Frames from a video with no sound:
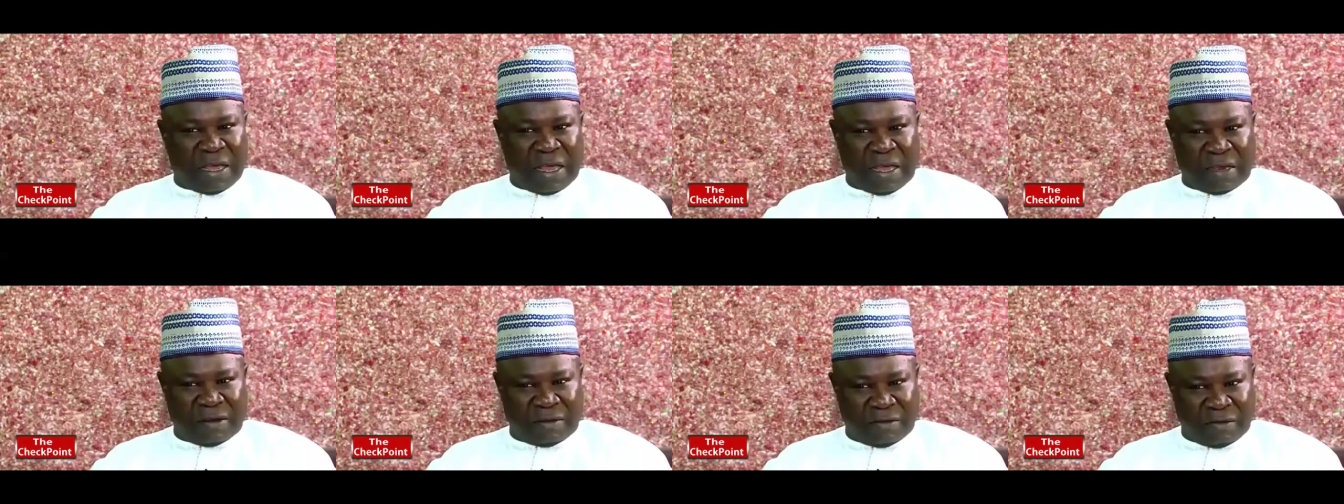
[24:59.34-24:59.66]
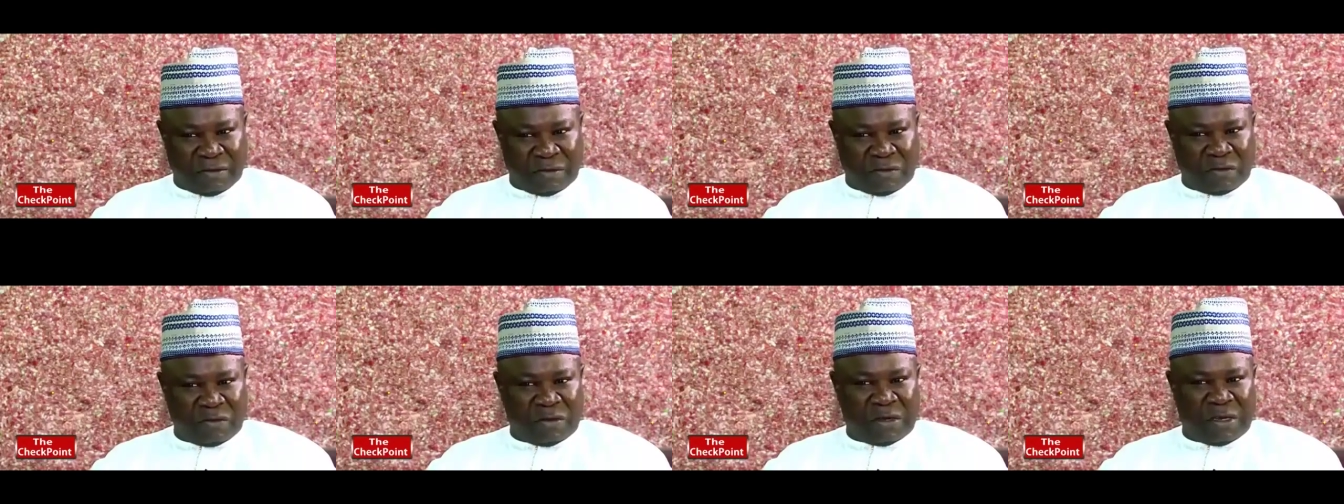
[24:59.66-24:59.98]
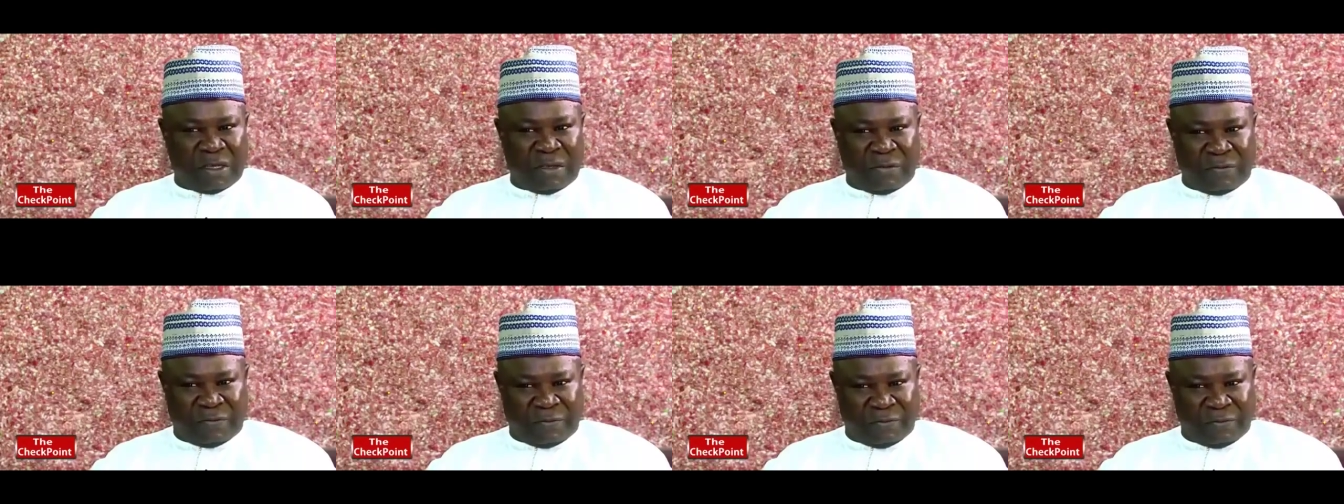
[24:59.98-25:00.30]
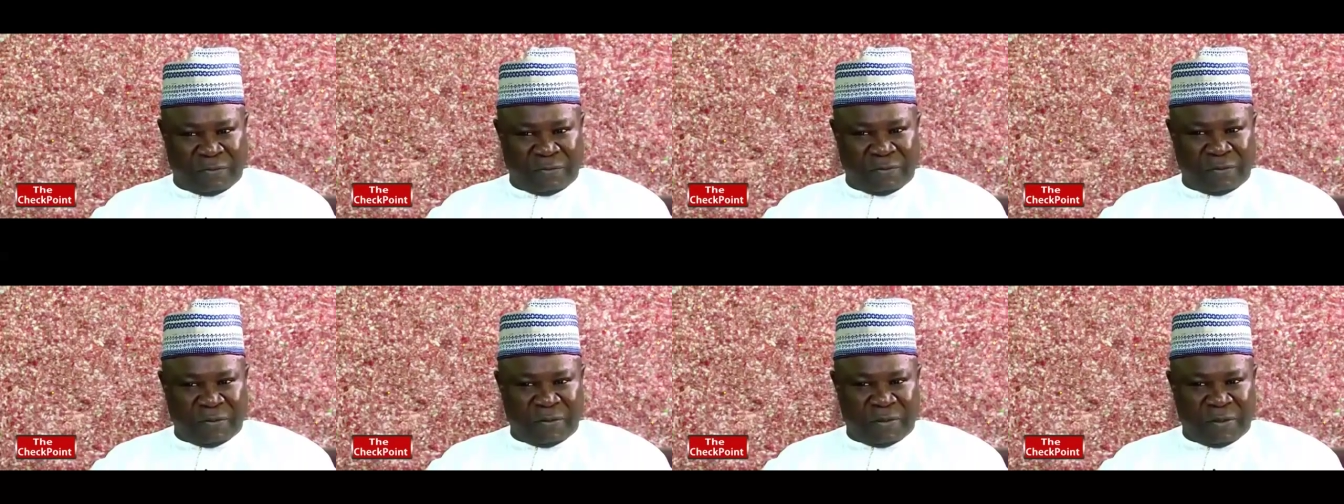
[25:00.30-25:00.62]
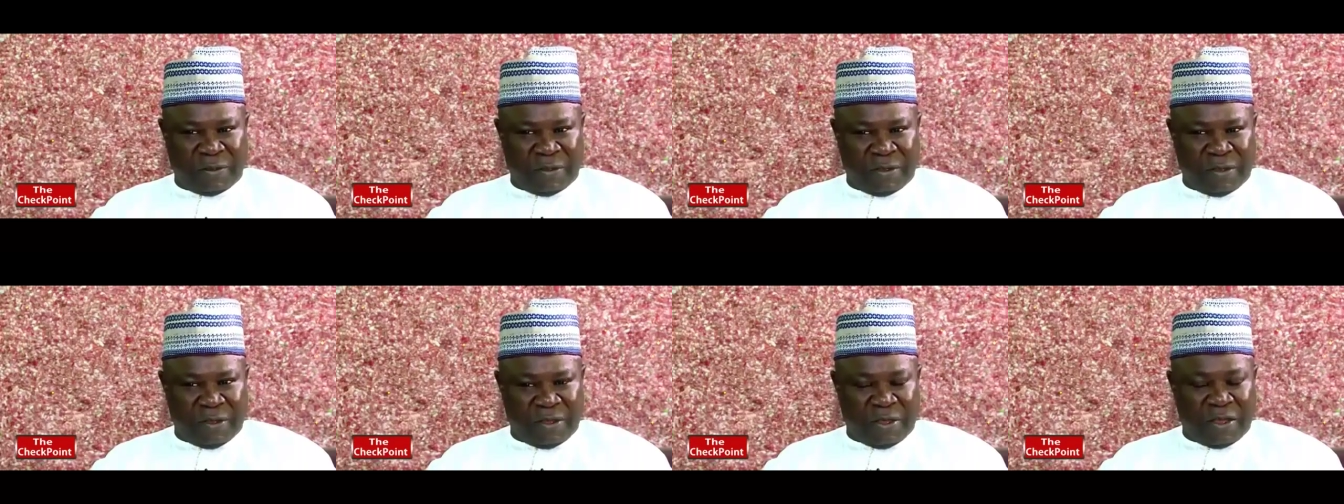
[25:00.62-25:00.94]
with land to leave
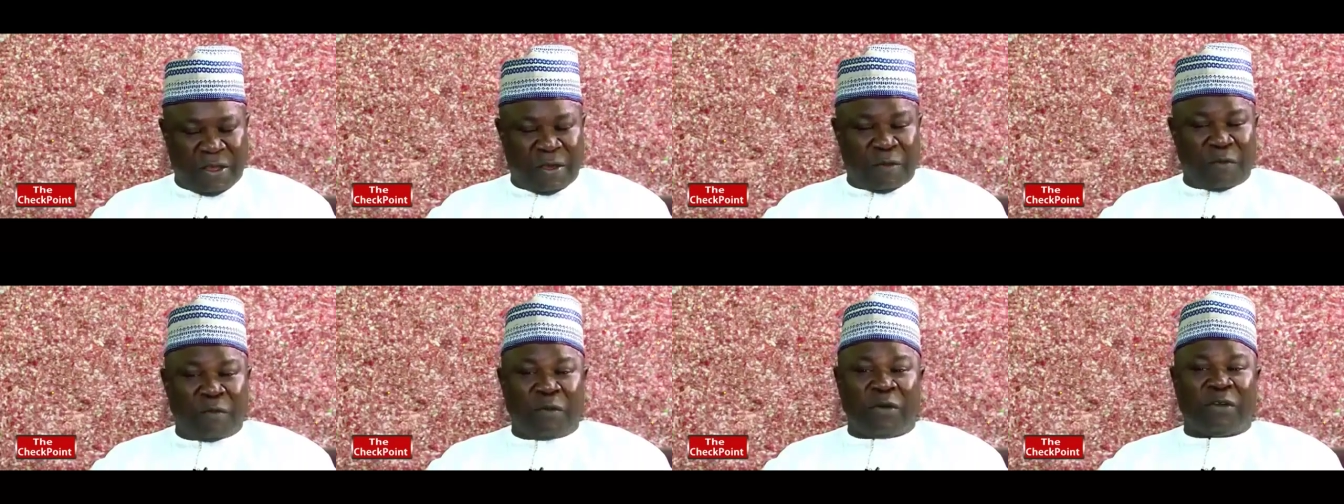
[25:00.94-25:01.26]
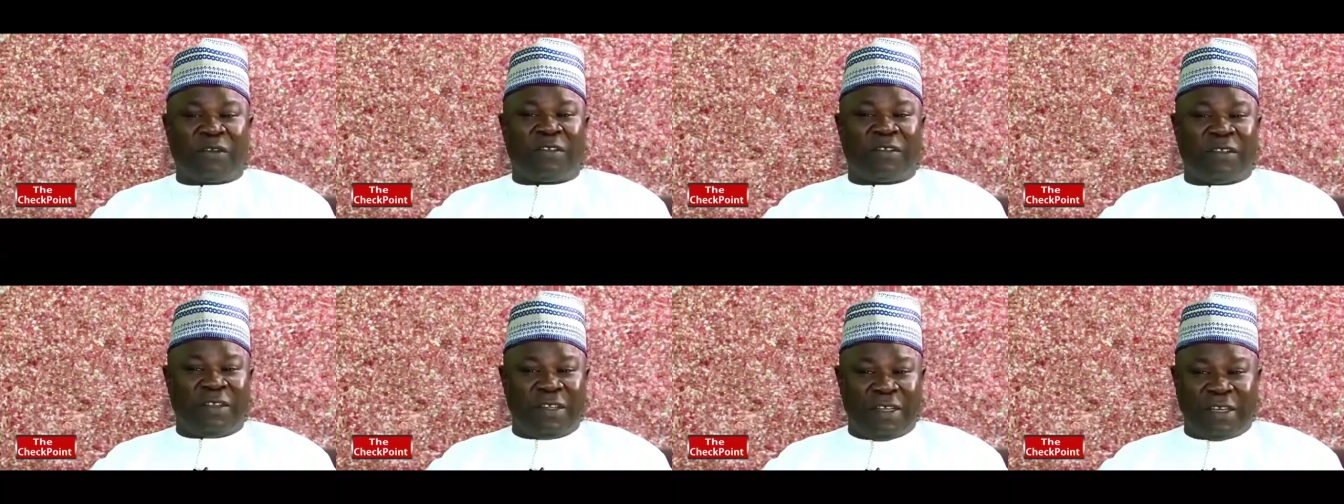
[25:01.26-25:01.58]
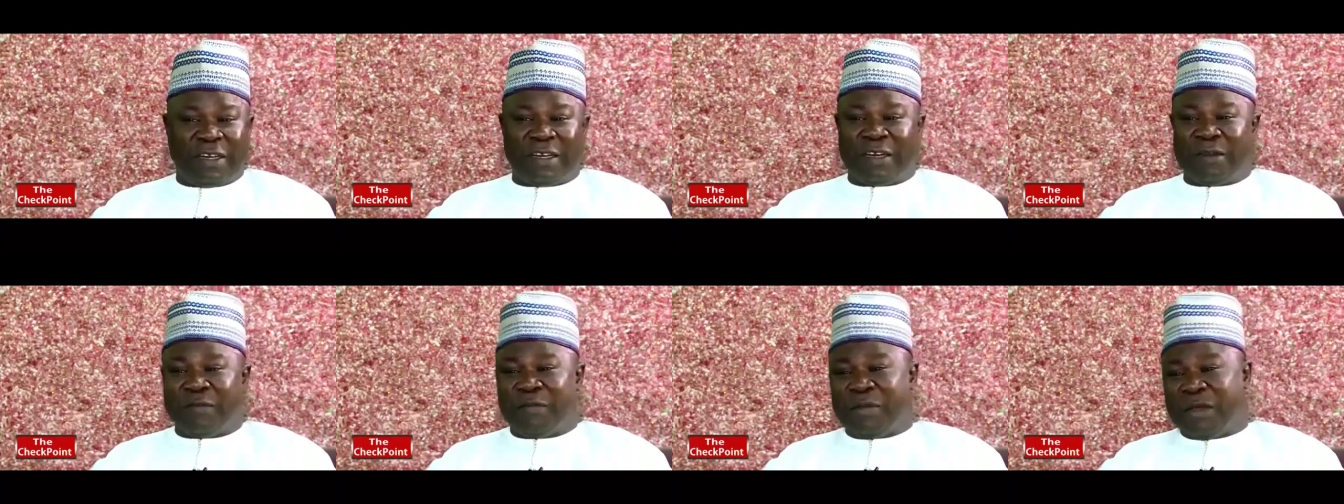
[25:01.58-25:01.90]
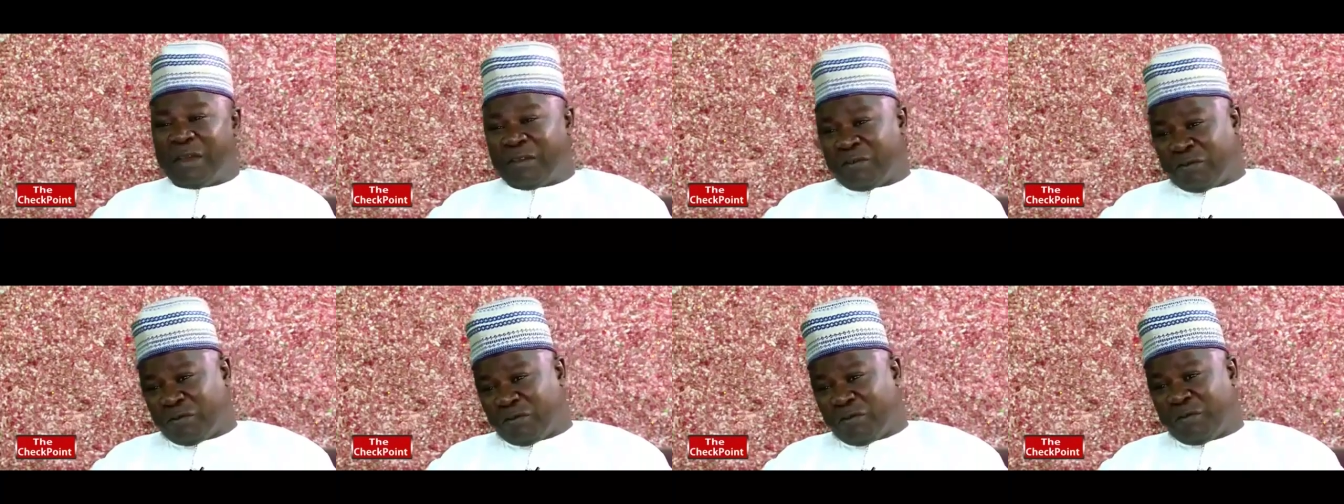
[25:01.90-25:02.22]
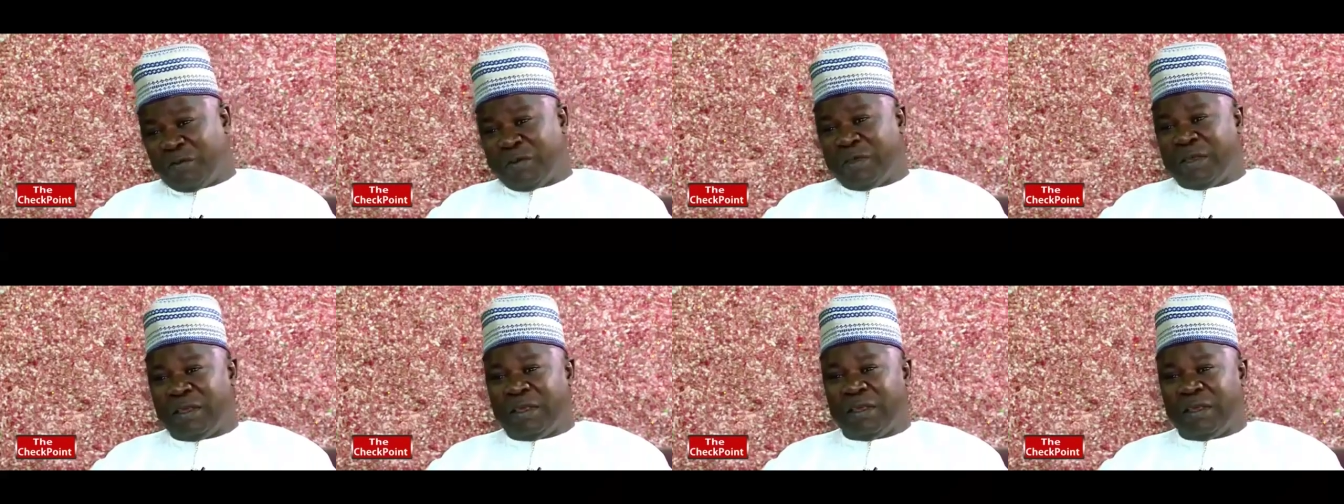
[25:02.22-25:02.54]
but still remains to